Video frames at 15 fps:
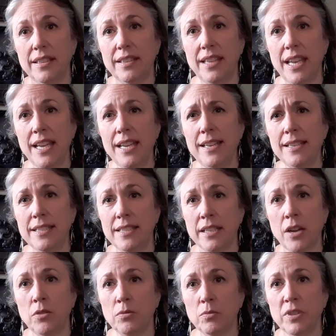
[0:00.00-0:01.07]
they
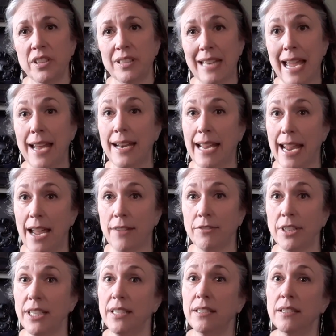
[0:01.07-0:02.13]
dealt with not
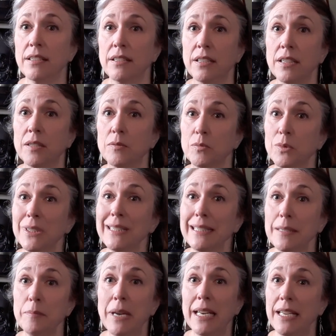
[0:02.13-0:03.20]
having
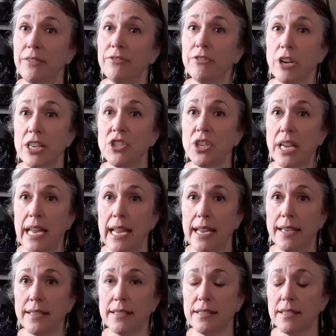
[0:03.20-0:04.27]
really many fresh
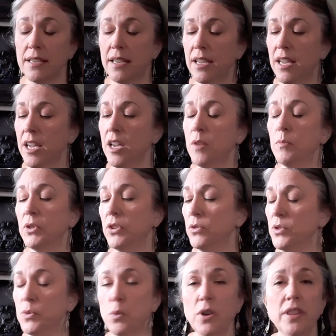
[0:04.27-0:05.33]
eggs. But
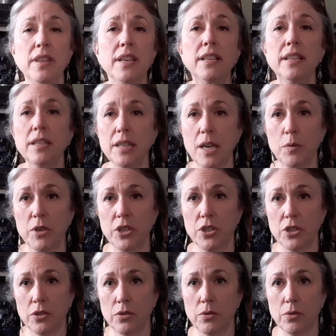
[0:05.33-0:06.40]
there's one thing that they would
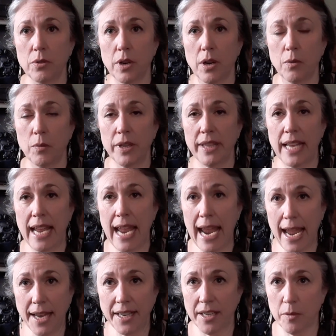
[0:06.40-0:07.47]
do when they
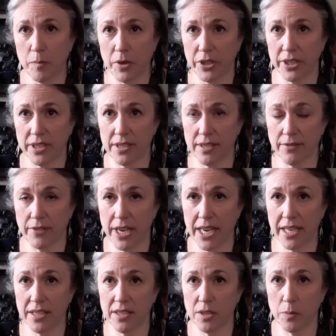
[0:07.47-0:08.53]
had an abundance of
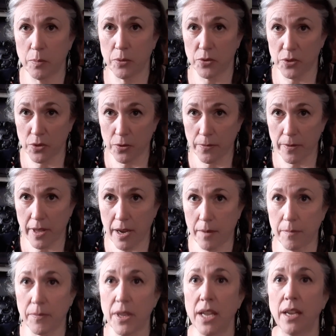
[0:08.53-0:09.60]
eggs to preserve
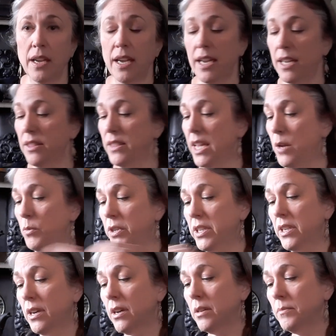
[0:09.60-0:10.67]
them. And they
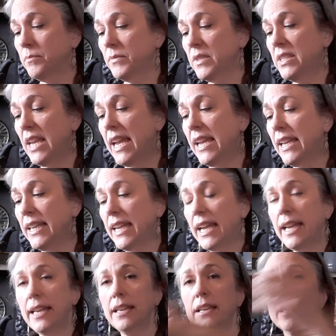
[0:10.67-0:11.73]
would take an
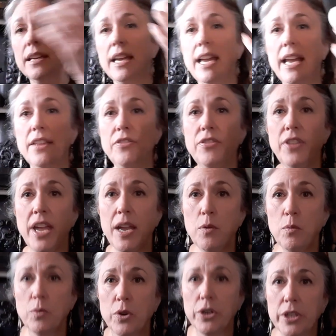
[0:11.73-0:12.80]
egg and
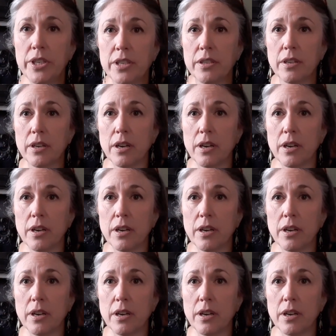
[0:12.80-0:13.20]
they would